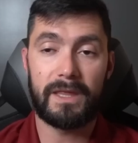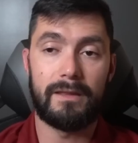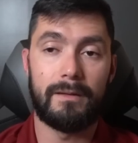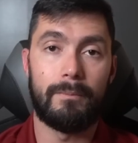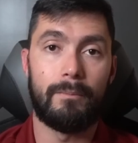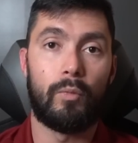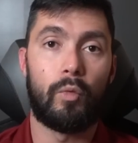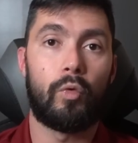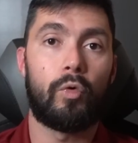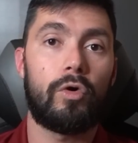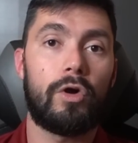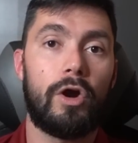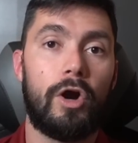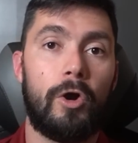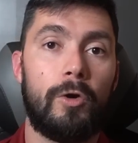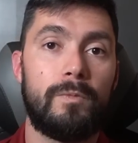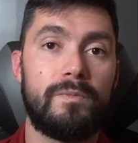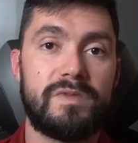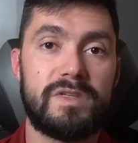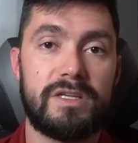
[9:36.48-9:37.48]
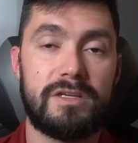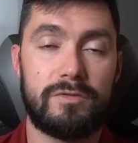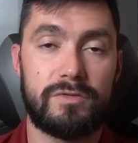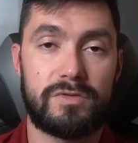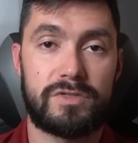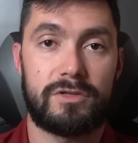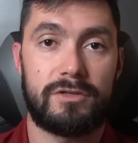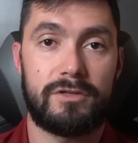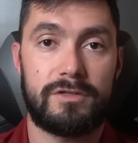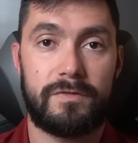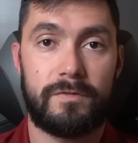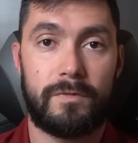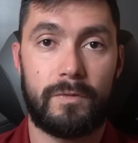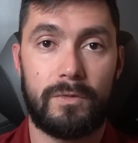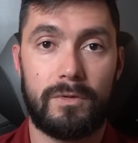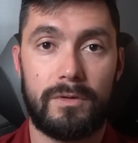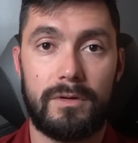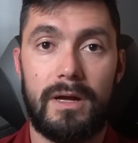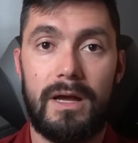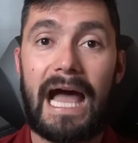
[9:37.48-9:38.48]
And the more homes that you search
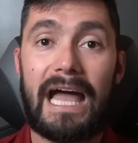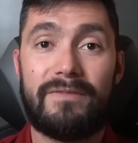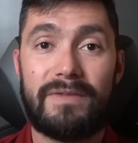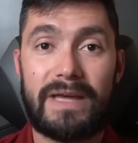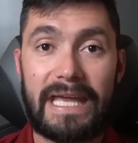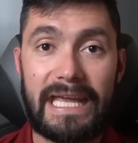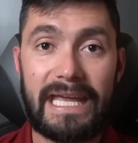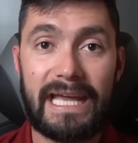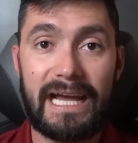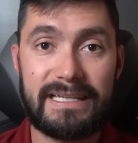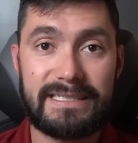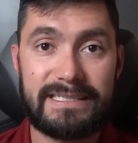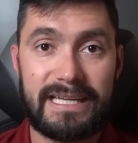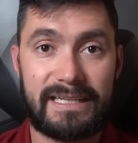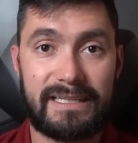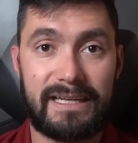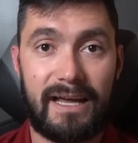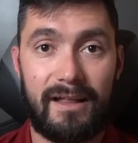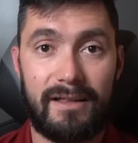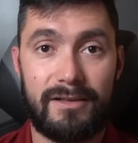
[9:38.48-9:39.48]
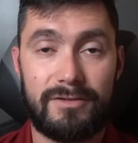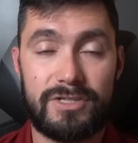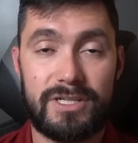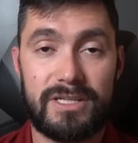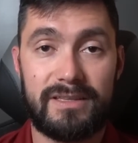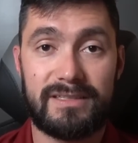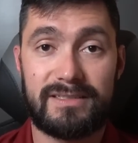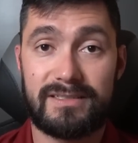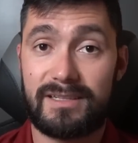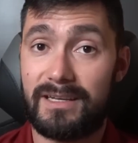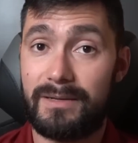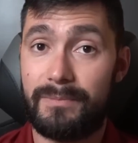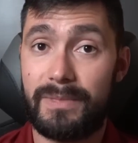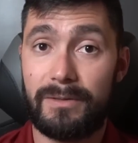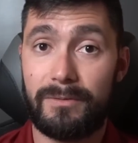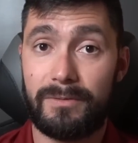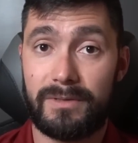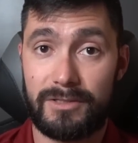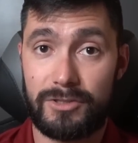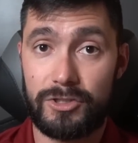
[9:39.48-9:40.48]
for, I have AI technology that's gonna be
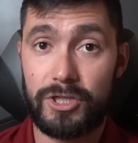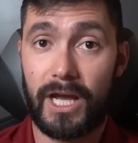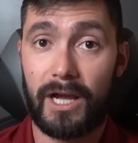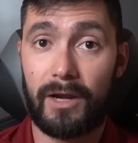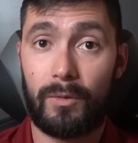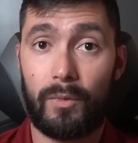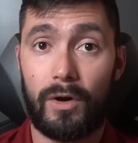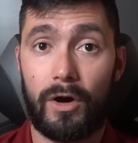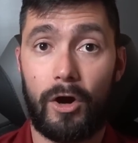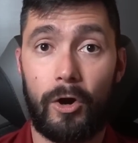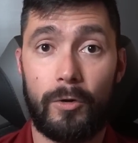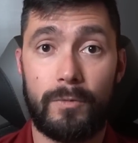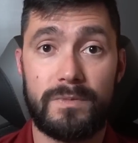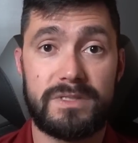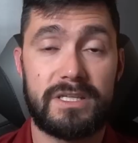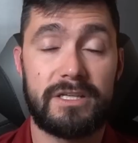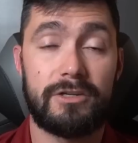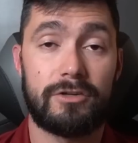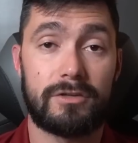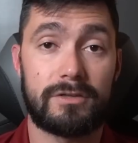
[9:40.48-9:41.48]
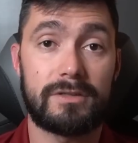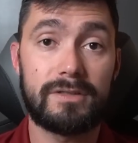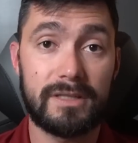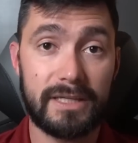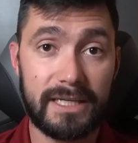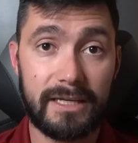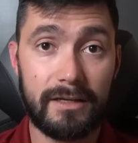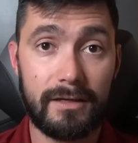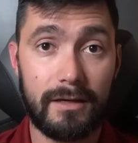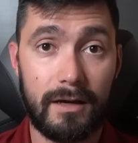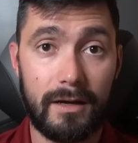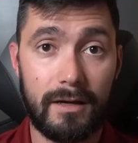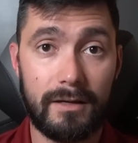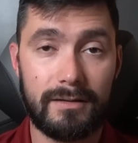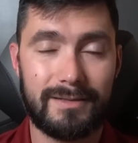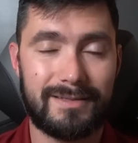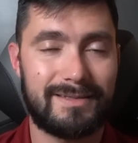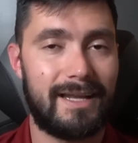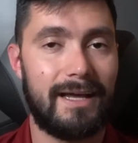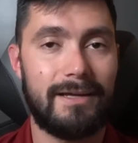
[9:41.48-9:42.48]
able to check what homes that you're clicking
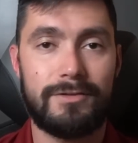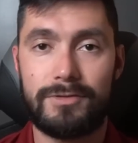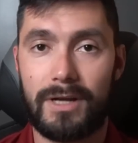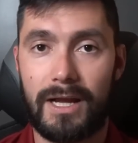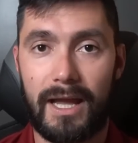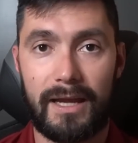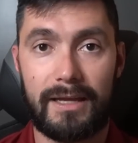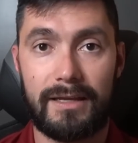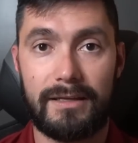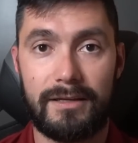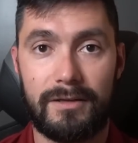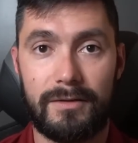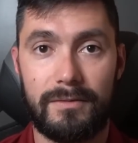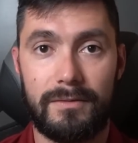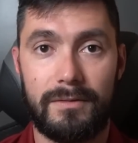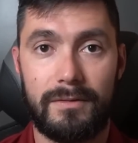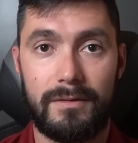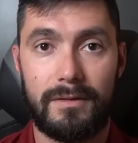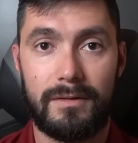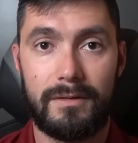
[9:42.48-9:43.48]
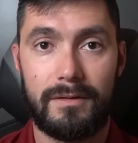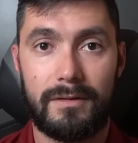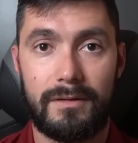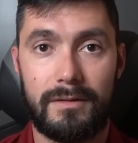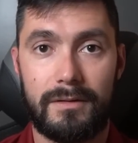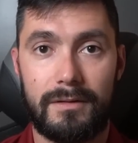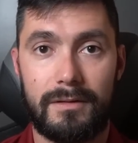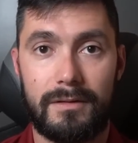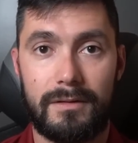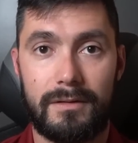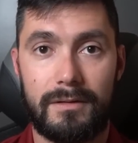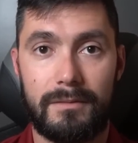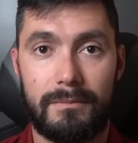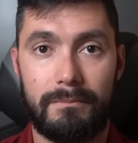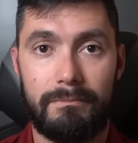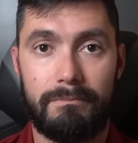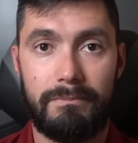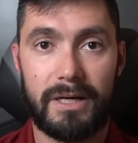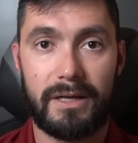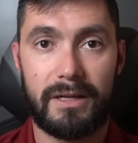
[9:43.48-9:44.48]
on. It's not tracking you,
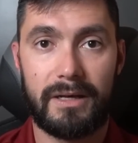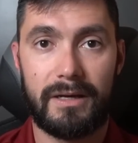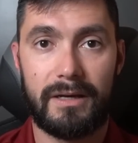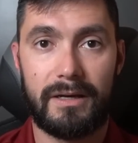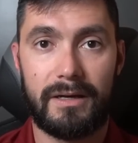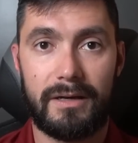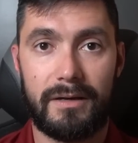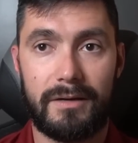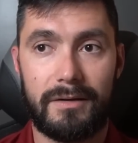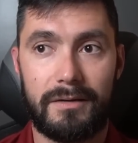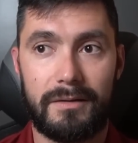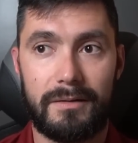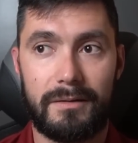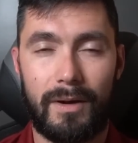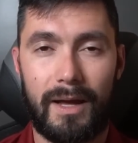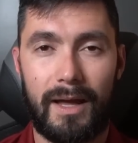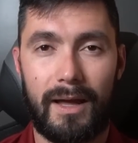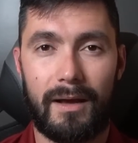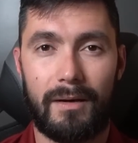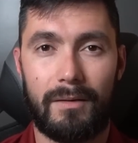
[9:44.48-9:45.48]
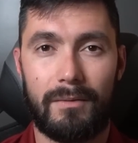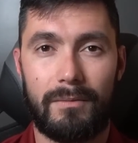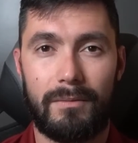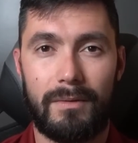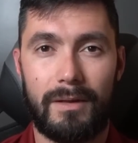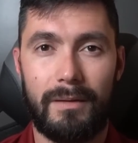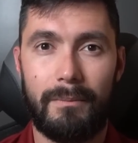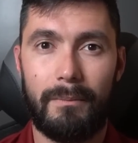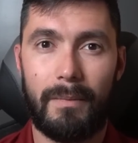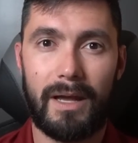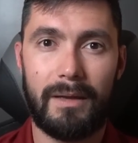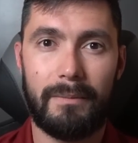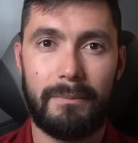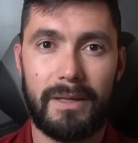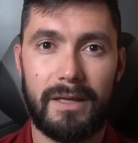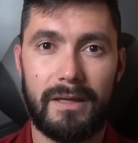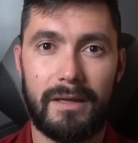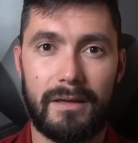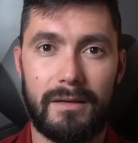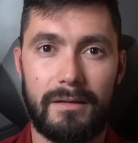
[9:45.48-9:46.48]
but wow, it might
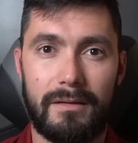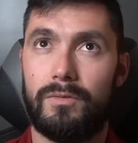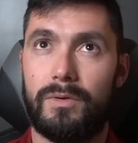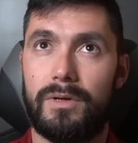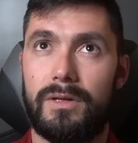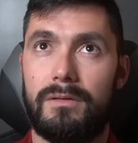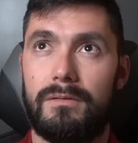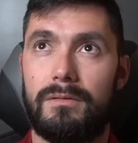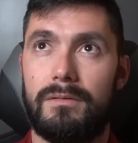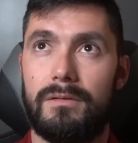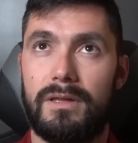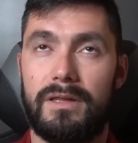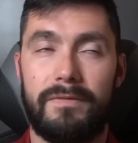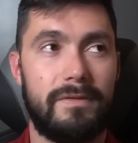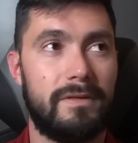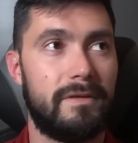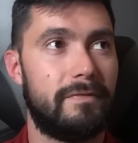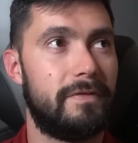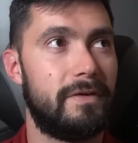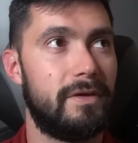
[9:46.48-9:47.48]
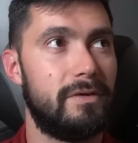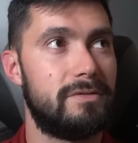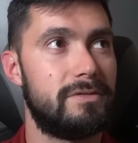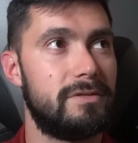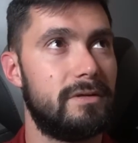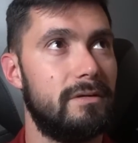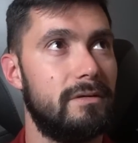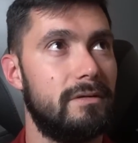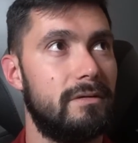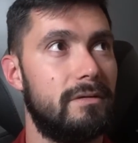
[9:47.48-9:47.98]
be. Do we live in the future?